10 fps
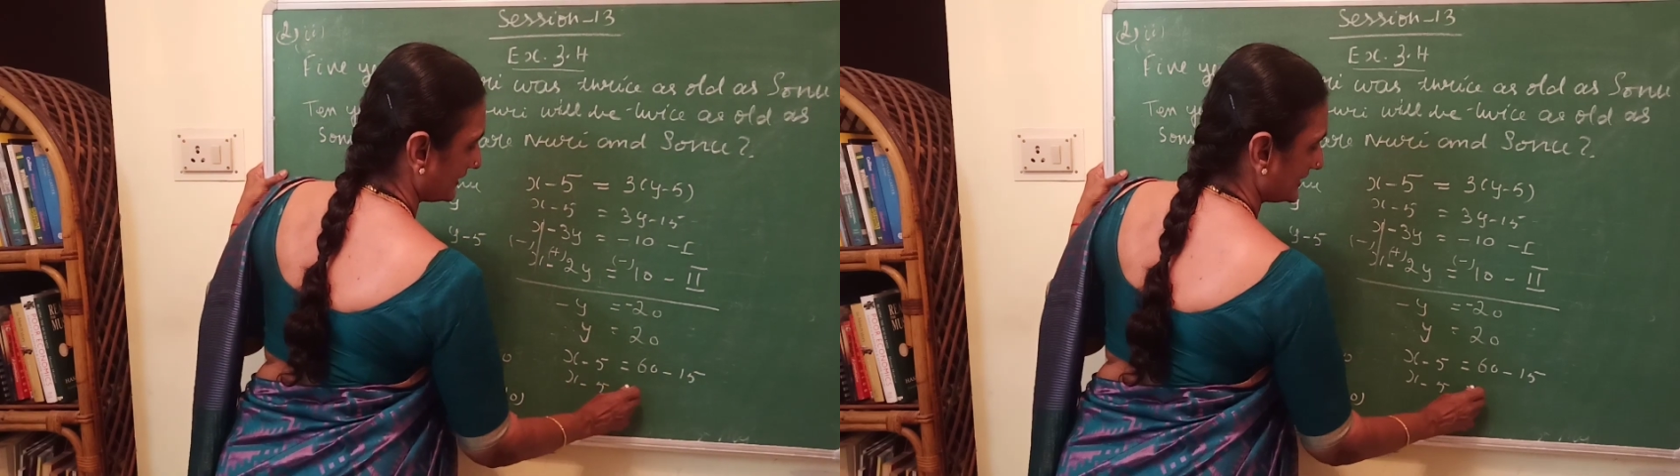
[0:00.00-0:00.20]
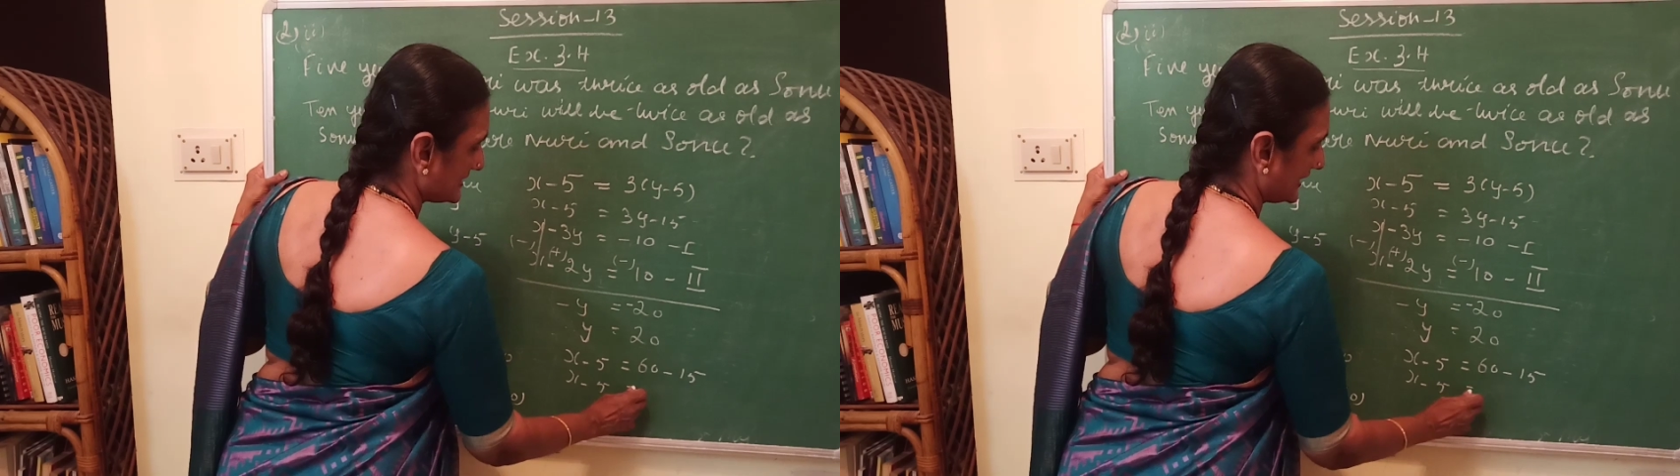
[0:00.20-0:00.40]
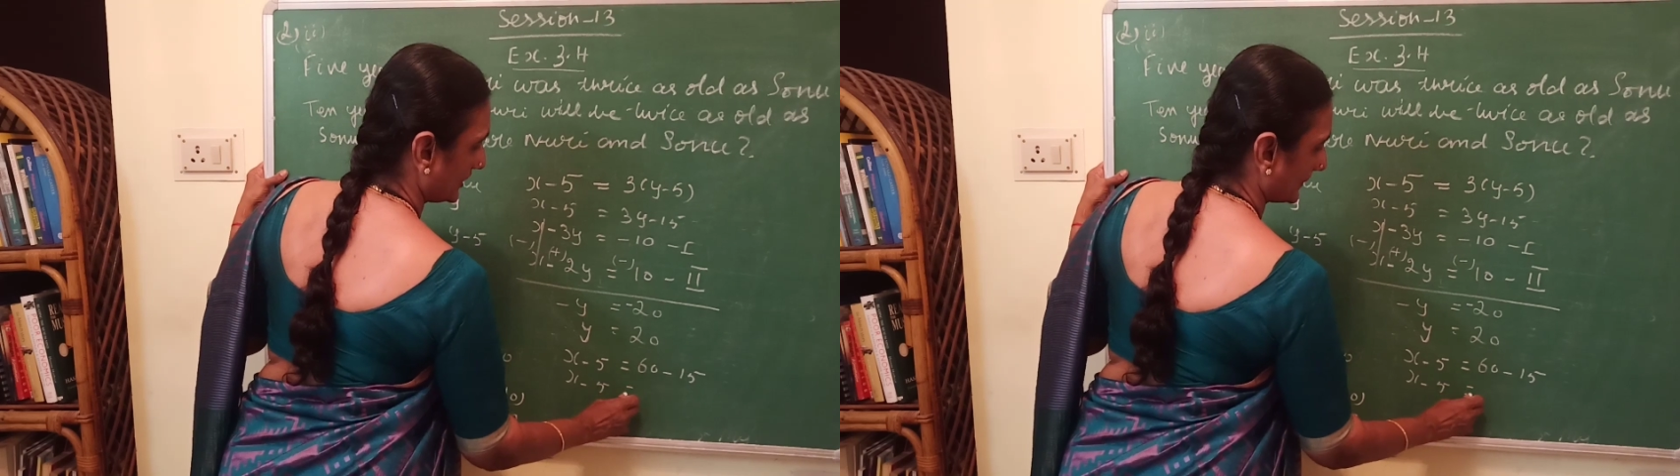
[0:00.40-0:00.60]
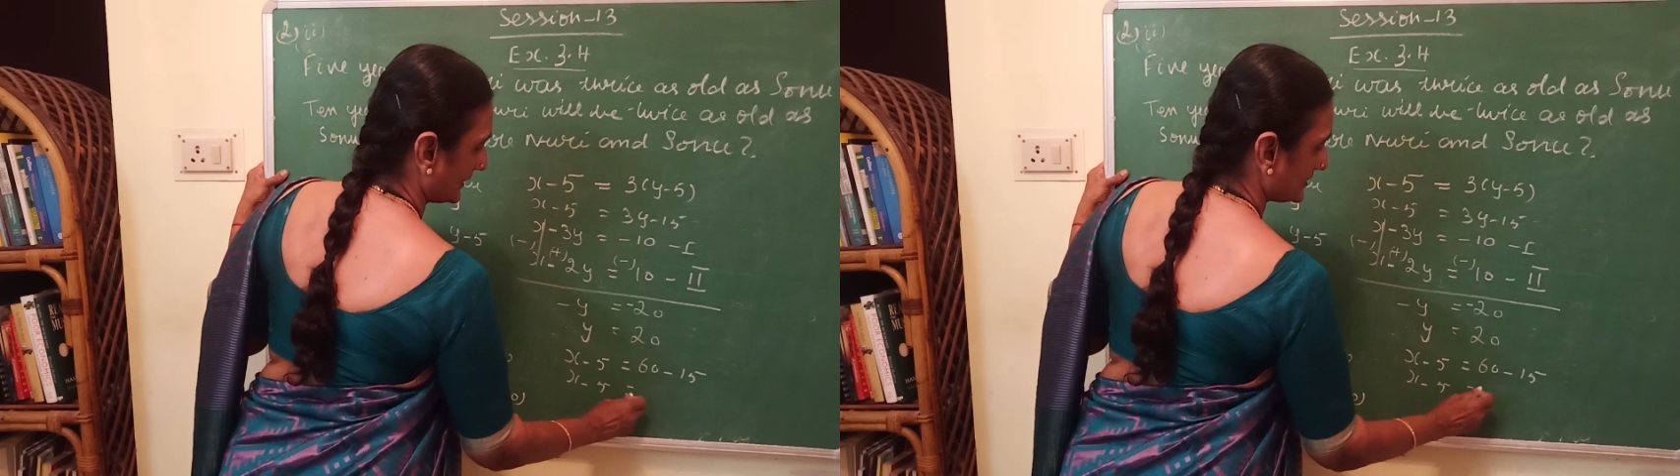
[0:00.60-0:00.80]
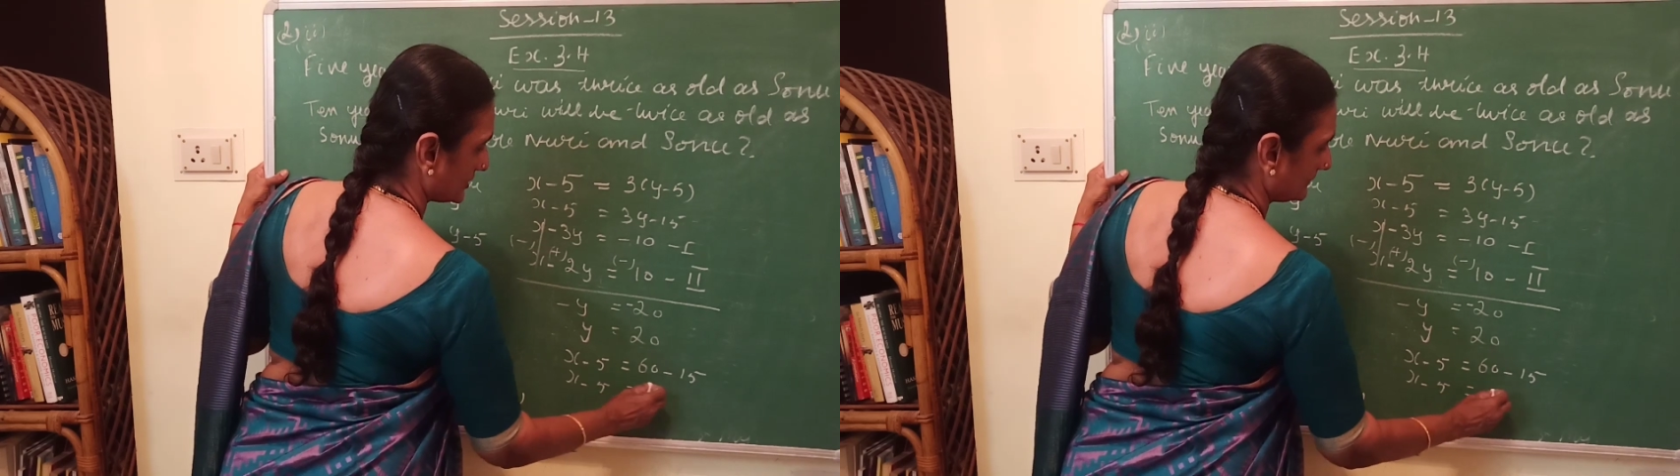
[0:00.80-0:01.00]
is
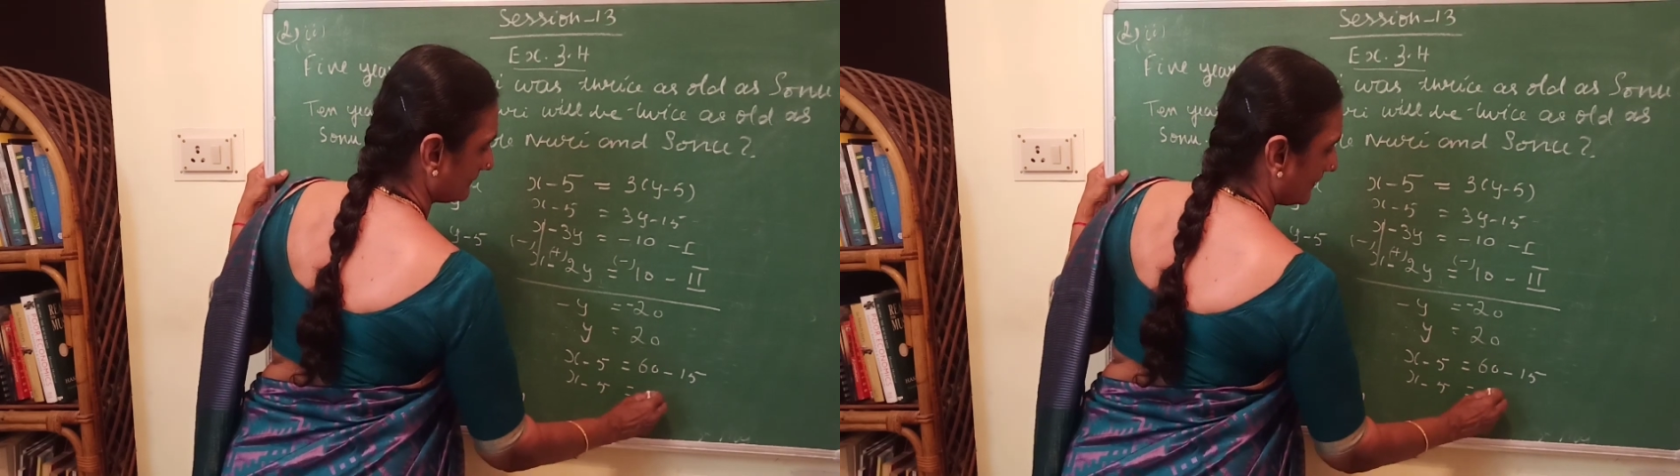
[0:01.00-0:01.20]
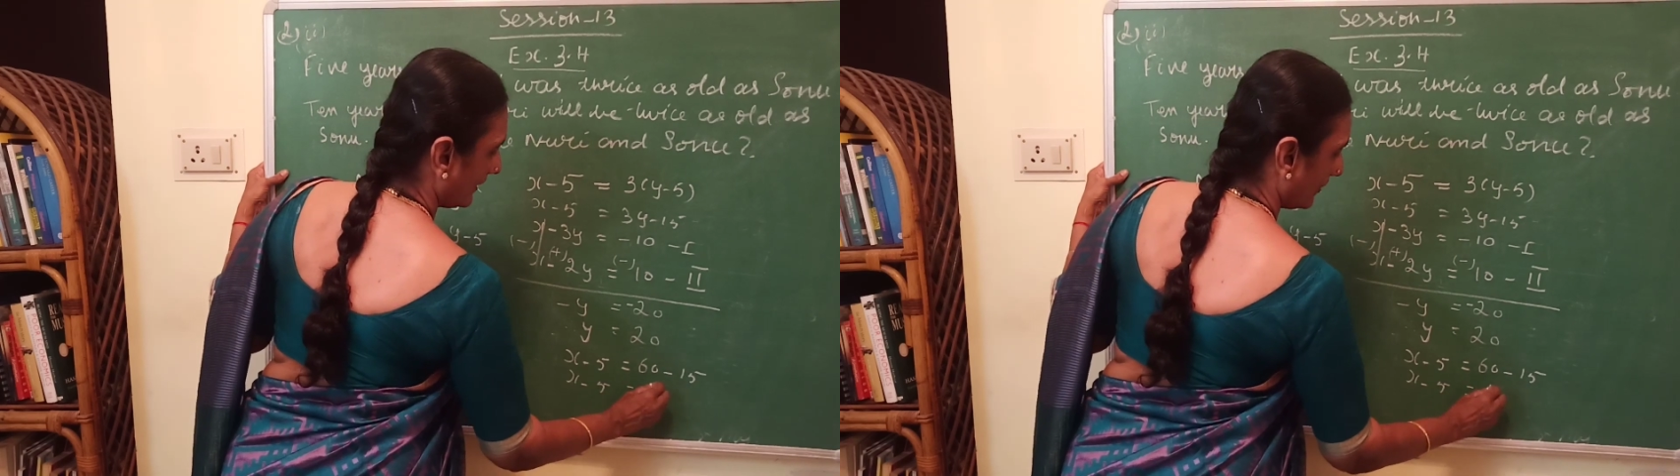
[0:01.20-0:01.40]
equal to